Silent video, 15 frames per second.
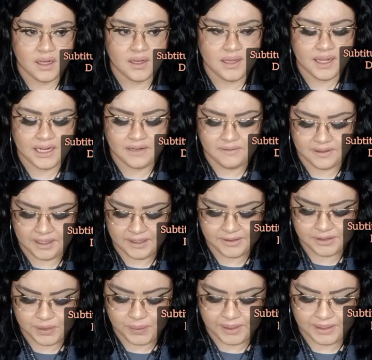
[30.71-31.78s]
Not everything
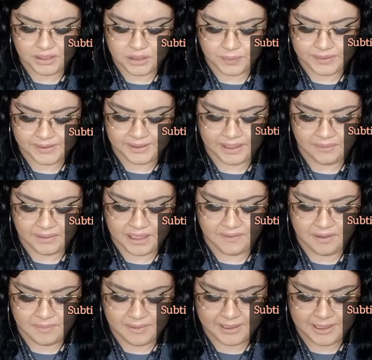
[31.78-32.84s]
is going to resonate with
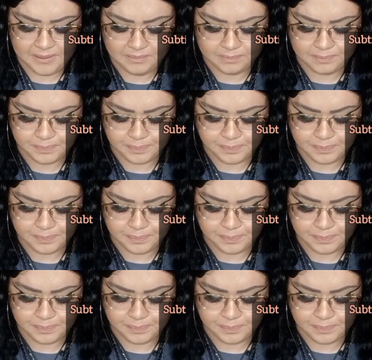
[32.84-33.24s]
everybody.